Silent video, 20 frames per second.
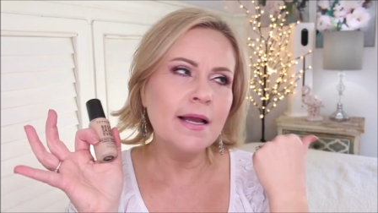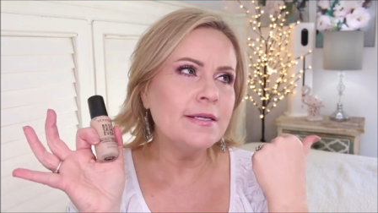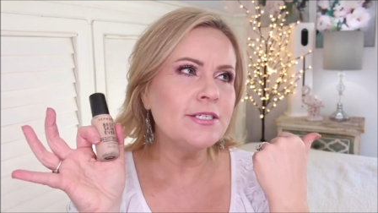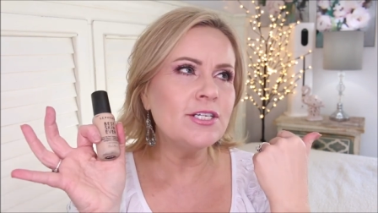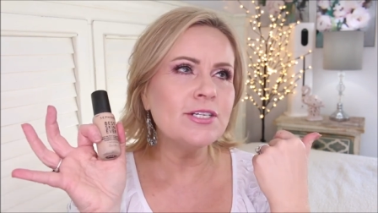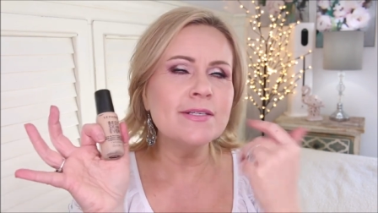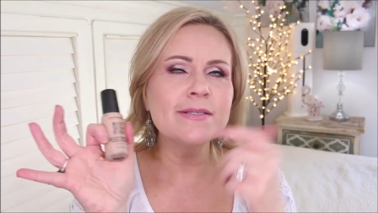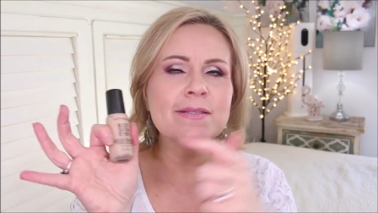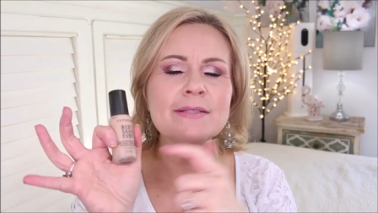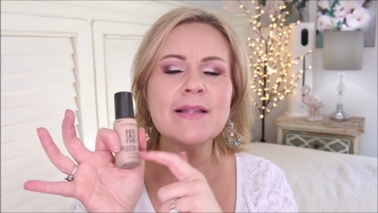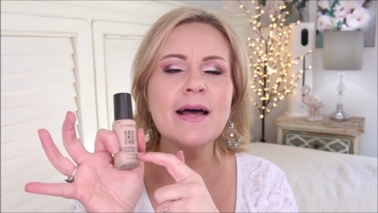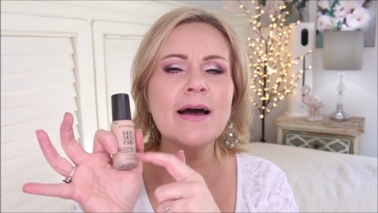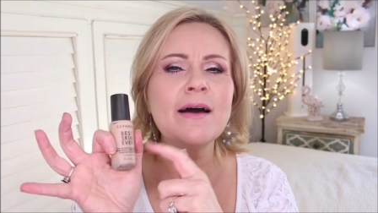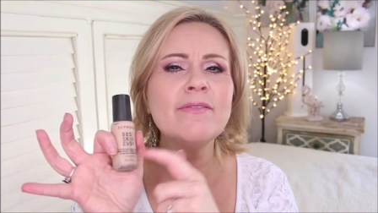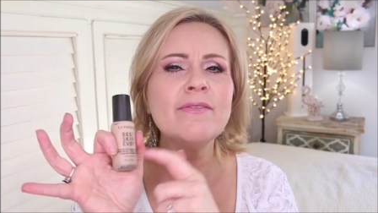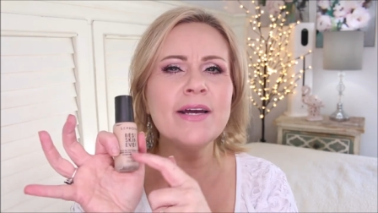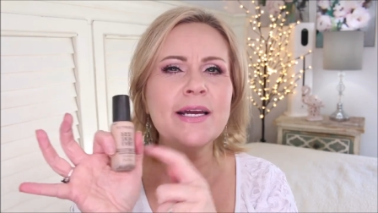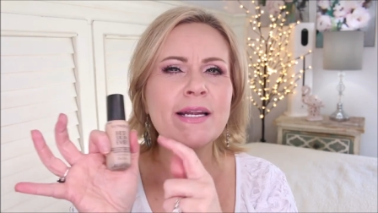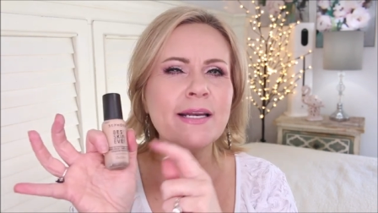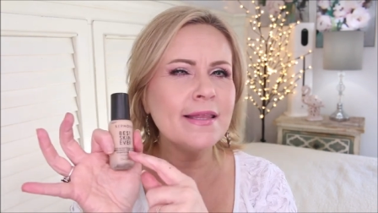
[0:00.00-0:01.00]
I just
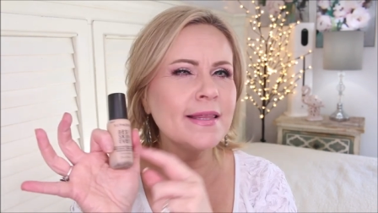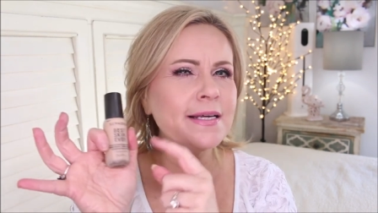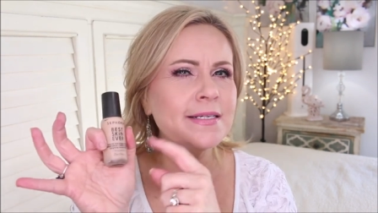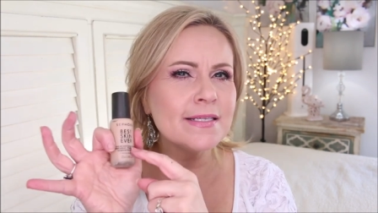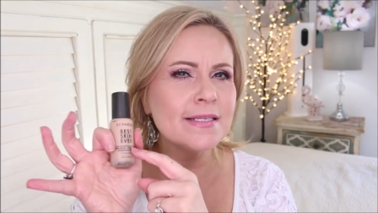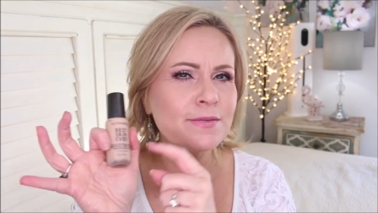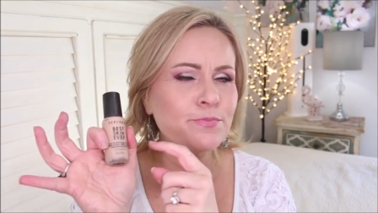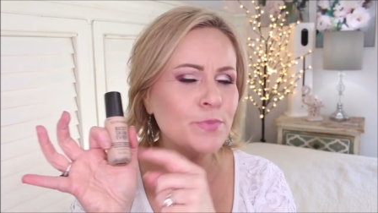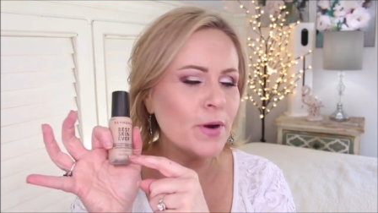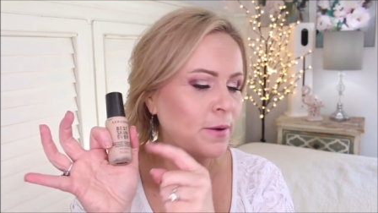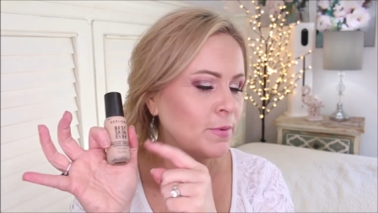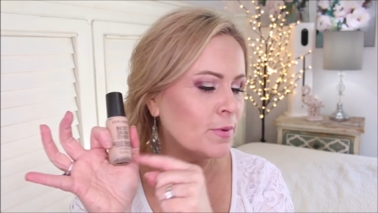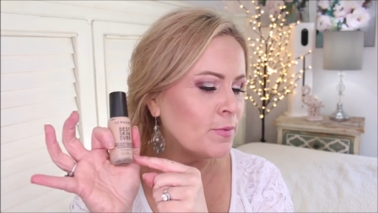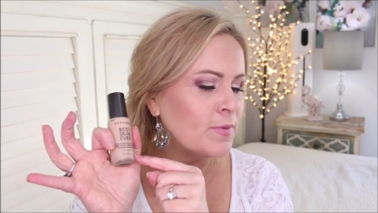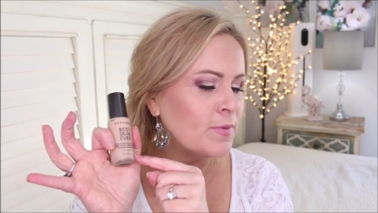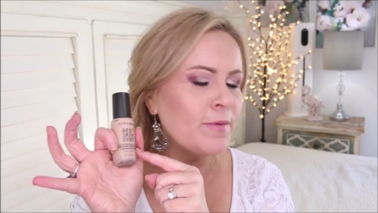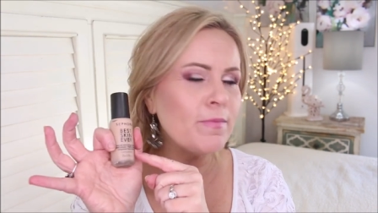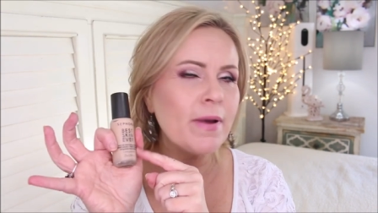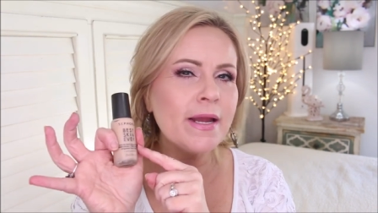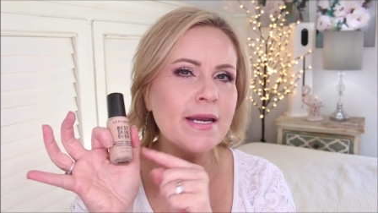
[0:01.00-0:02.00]
love it. This is
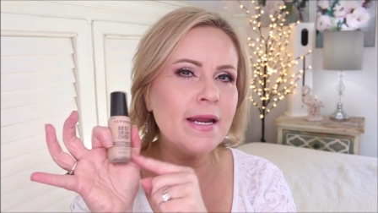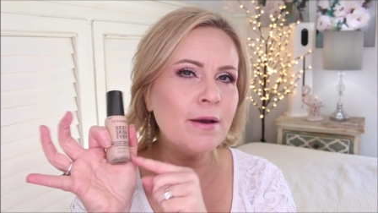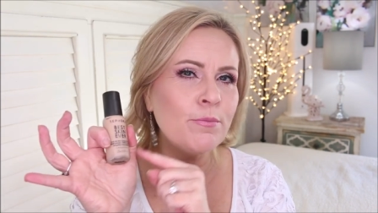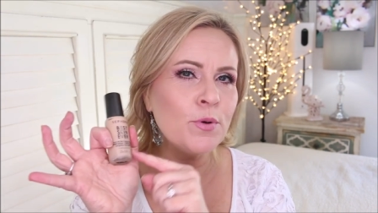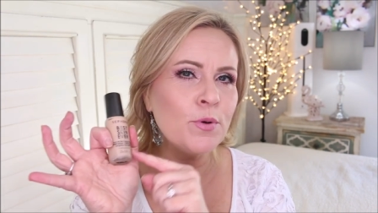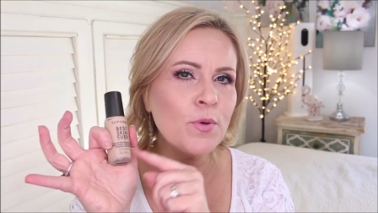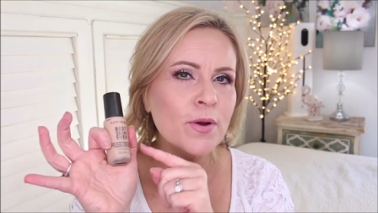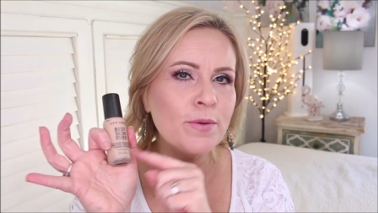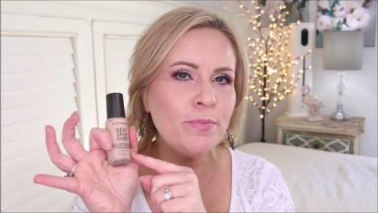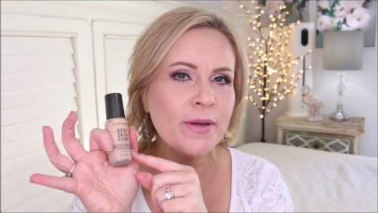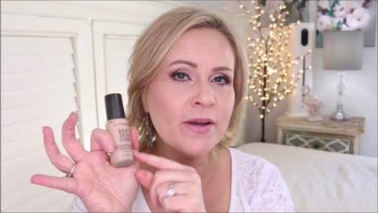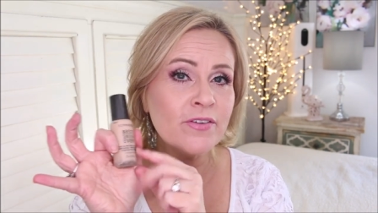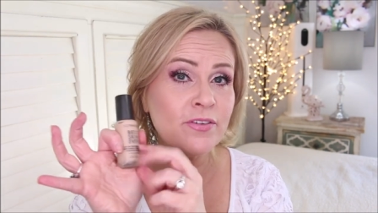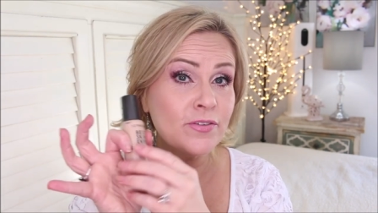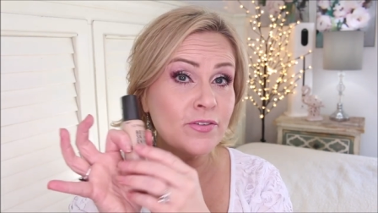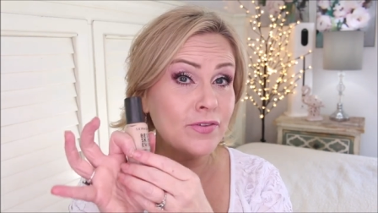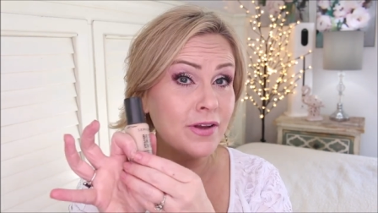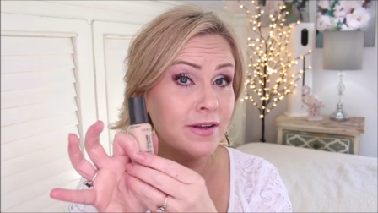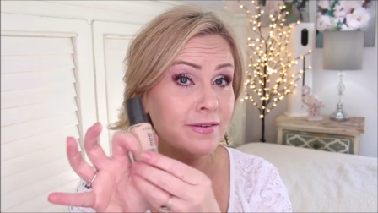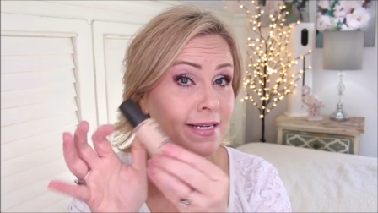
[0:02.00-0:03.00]
probably my number one pick
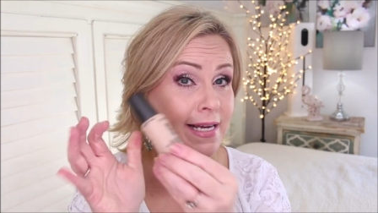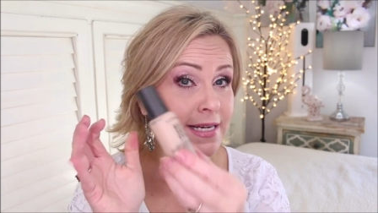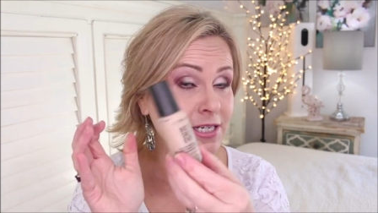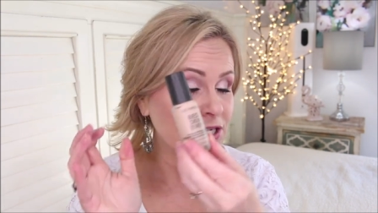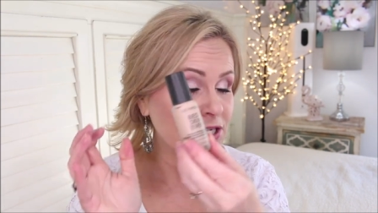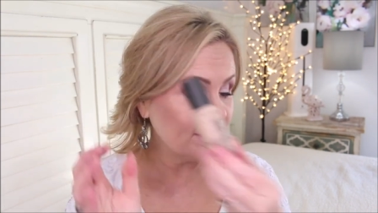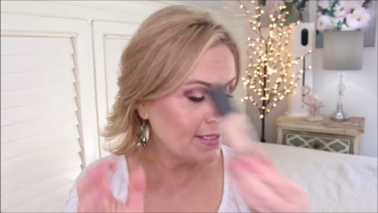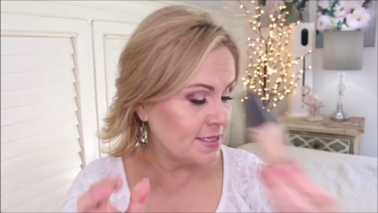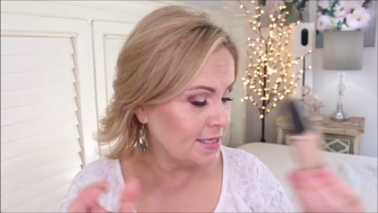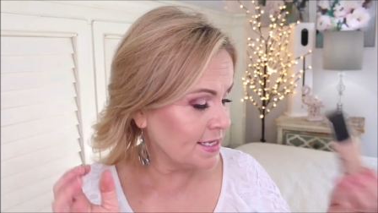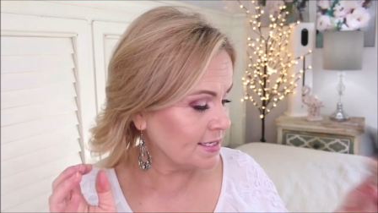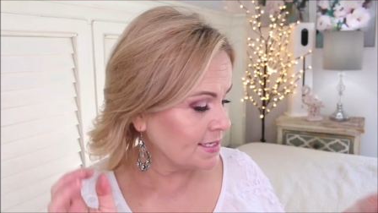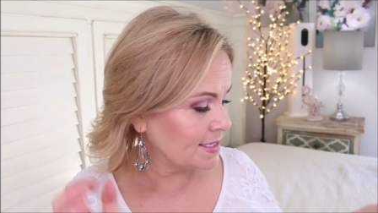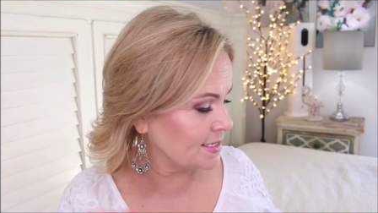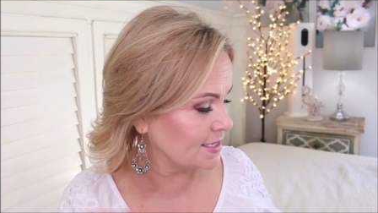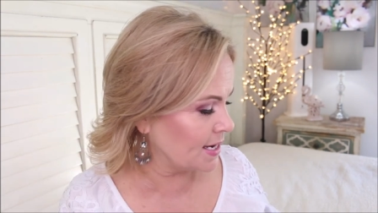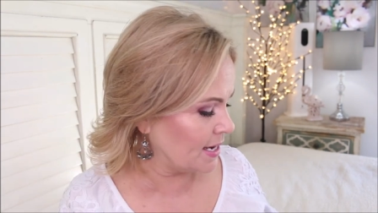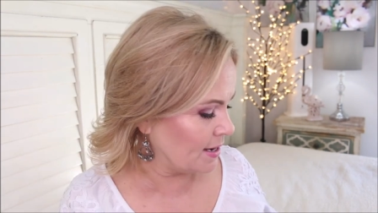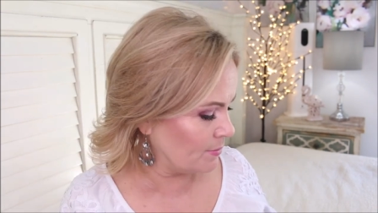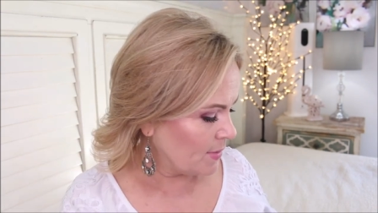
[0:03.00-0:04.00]
for foundation this
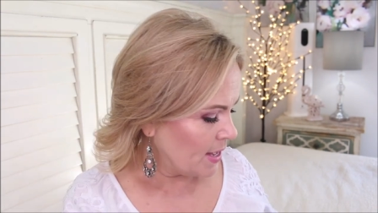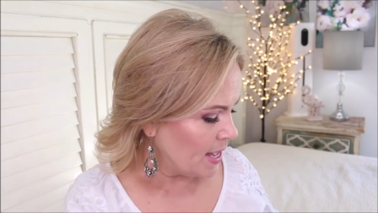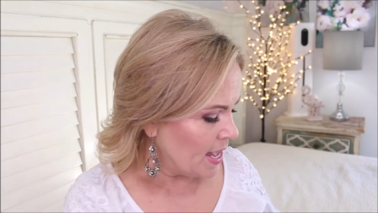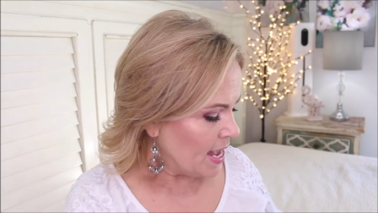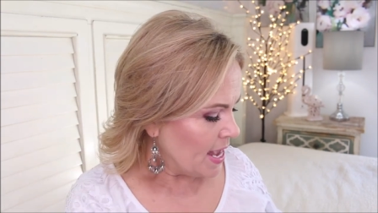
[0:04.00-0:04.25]
time.